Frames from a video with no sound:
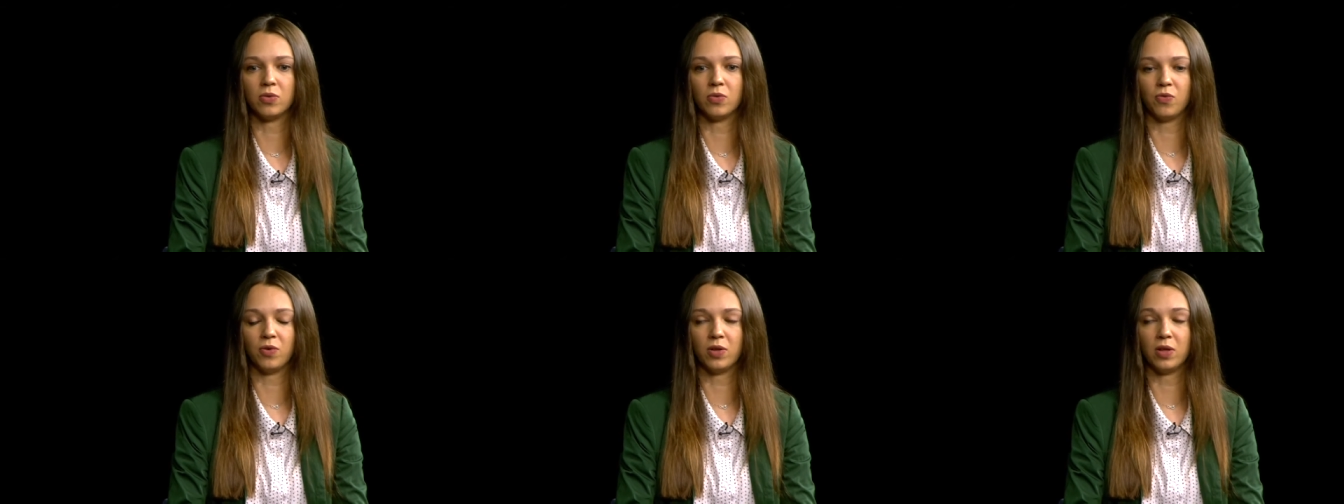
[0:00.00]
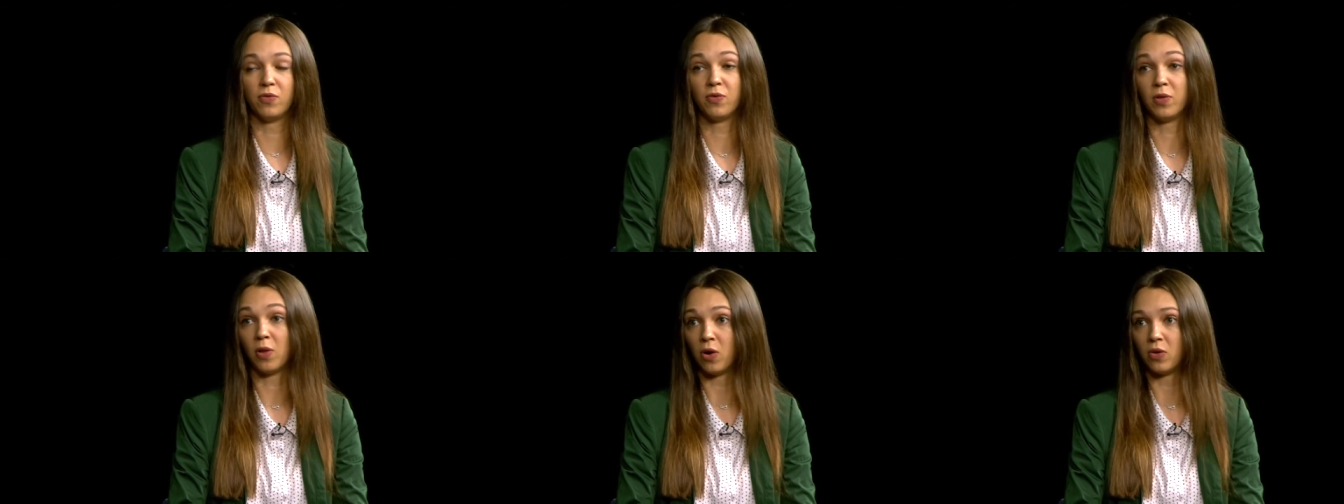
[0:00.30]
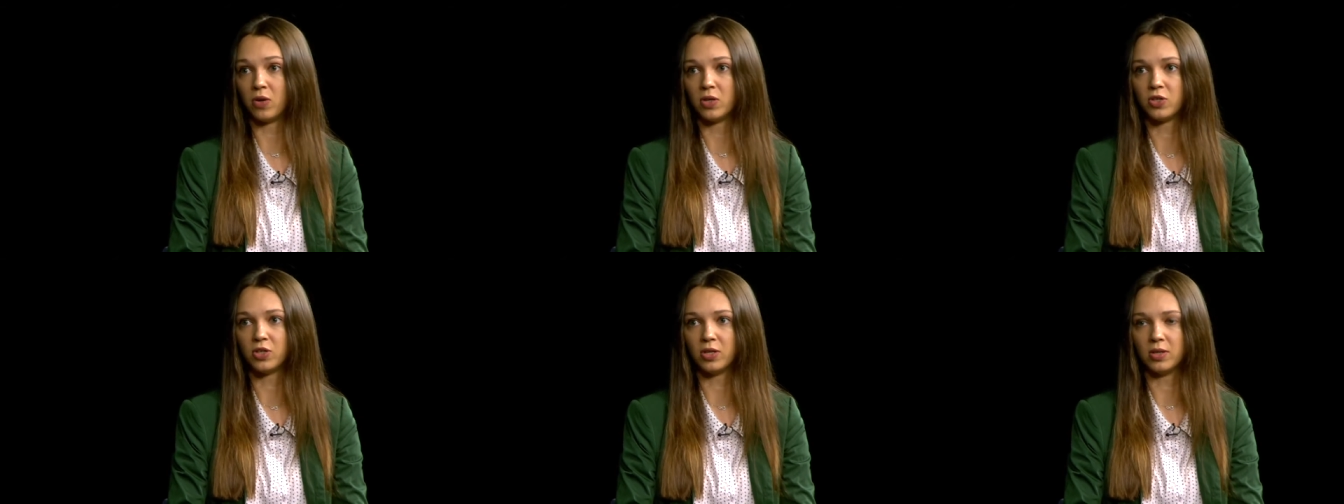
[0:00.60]
really
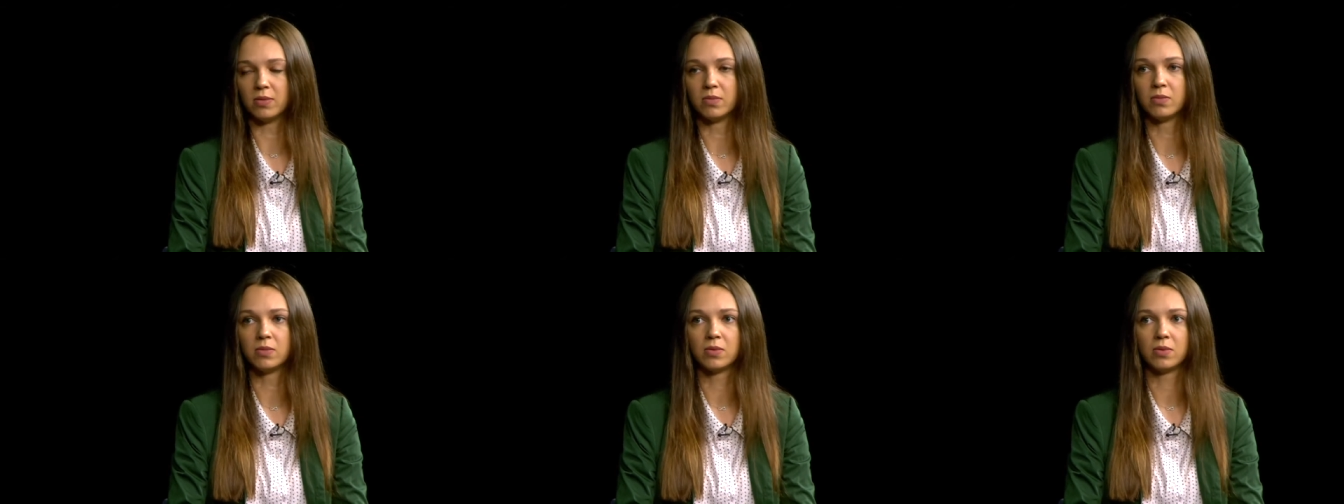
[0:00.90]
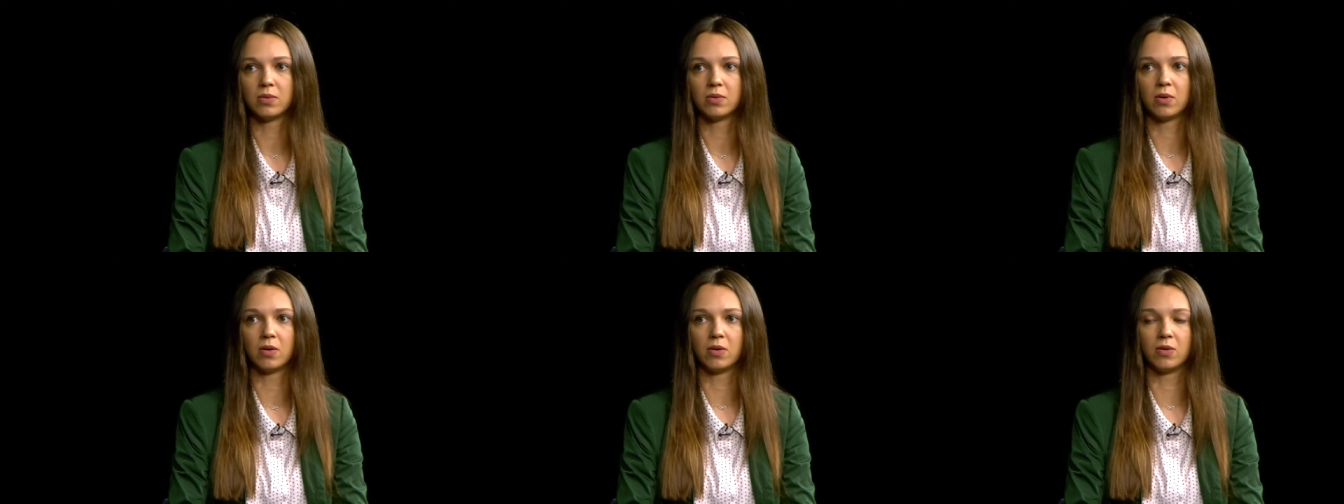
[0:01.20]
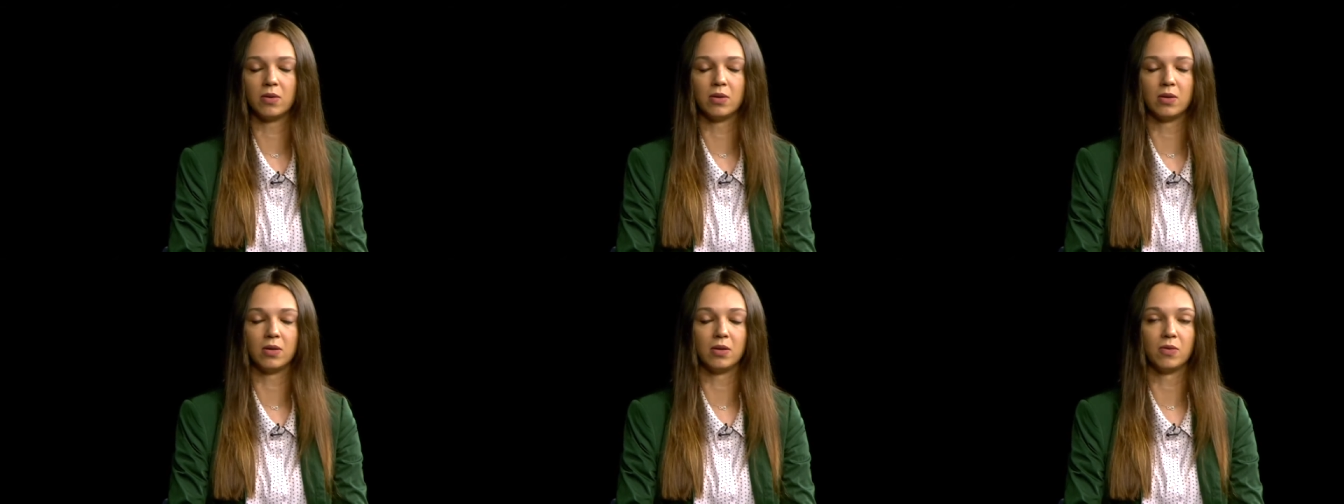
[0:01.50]
flourishing on
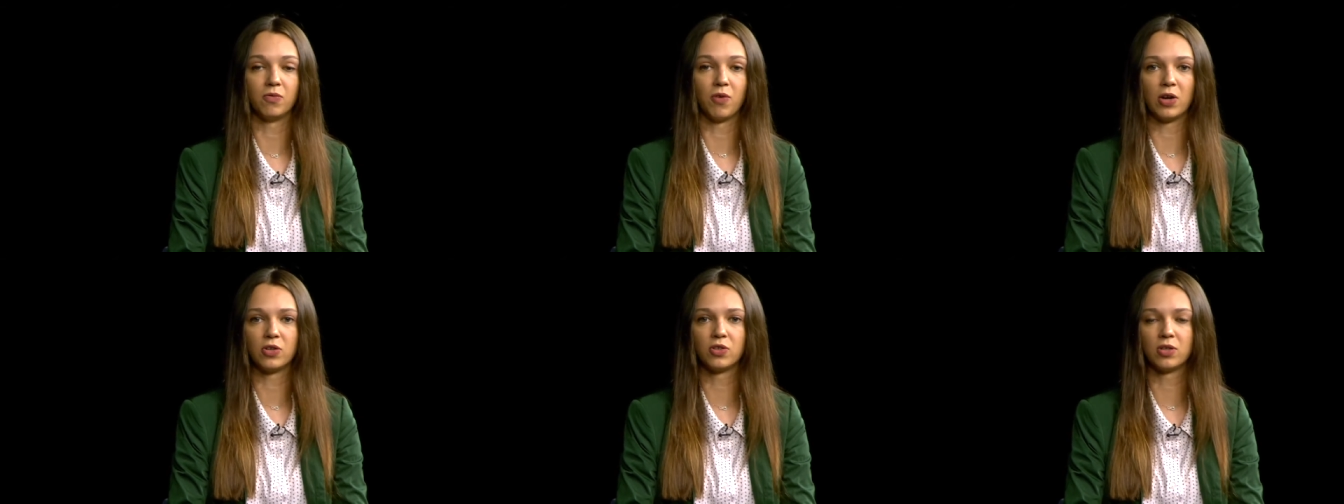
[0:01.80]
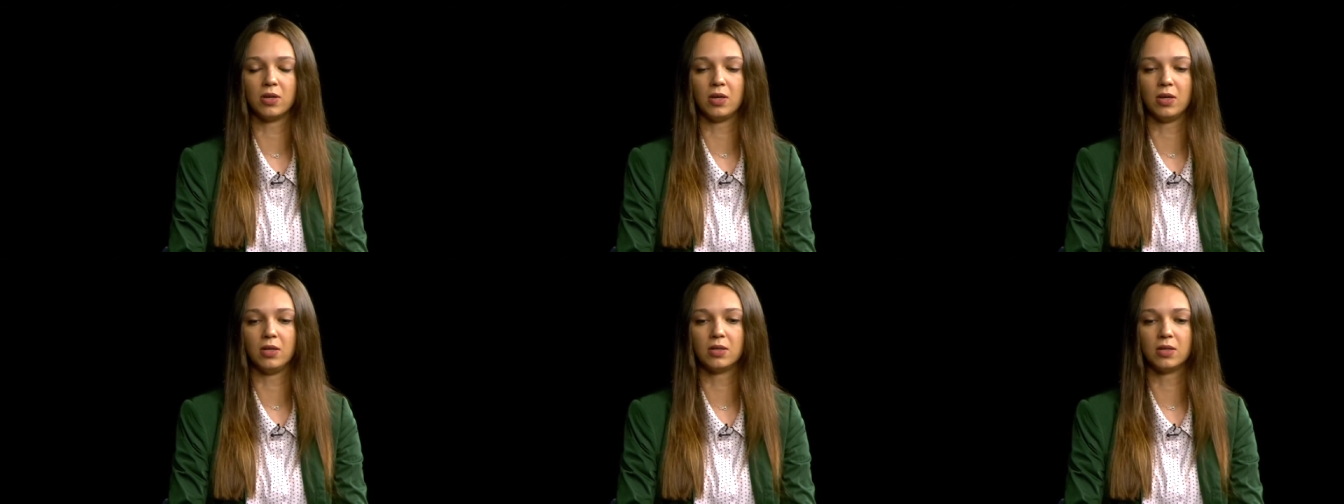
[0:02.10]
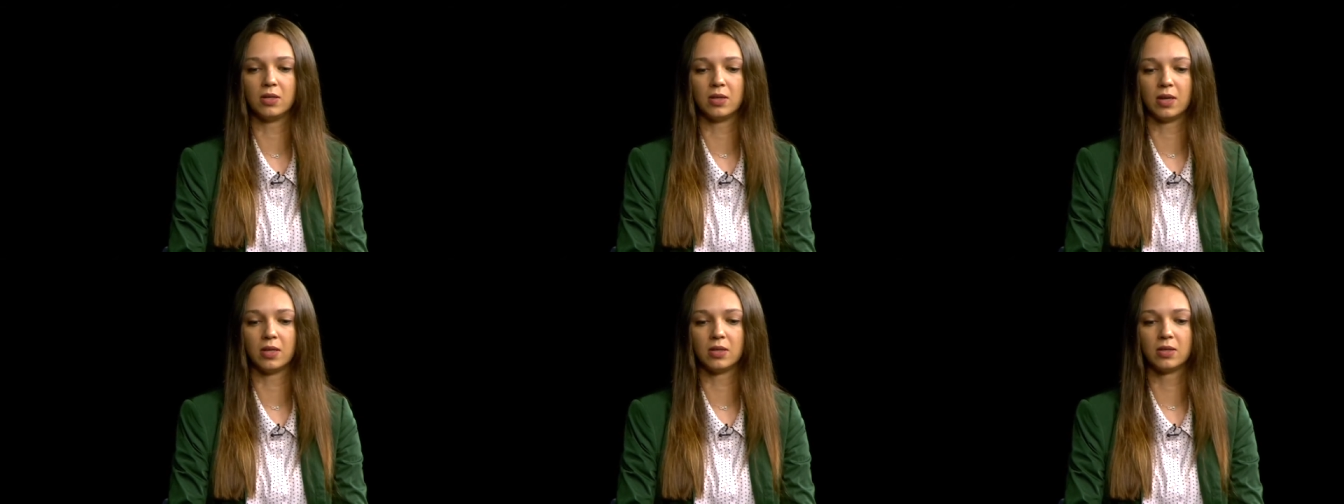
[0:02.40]
the Russian
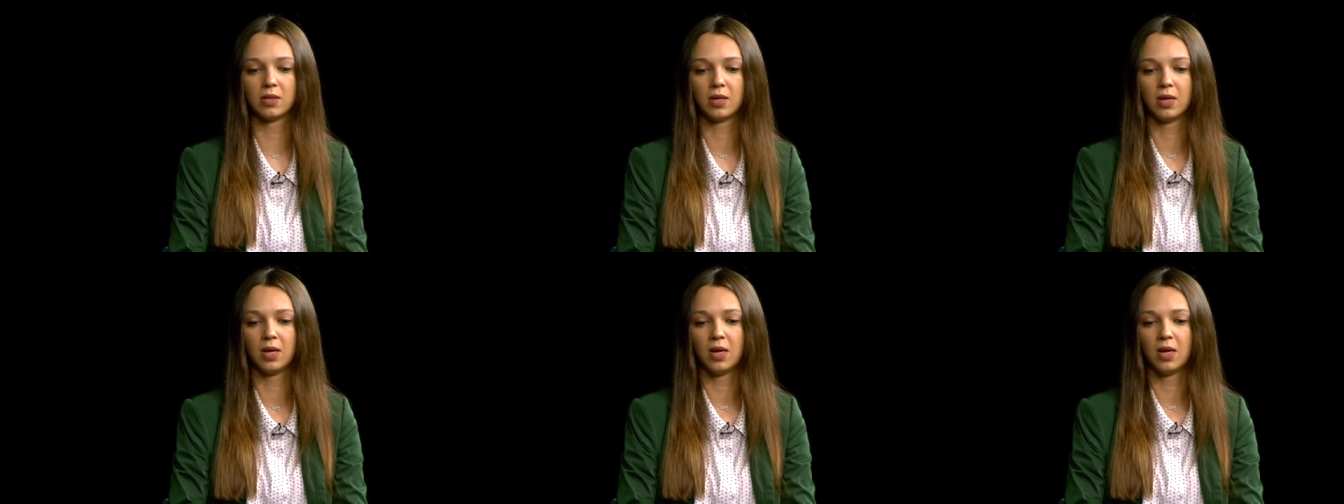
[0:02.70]
internet,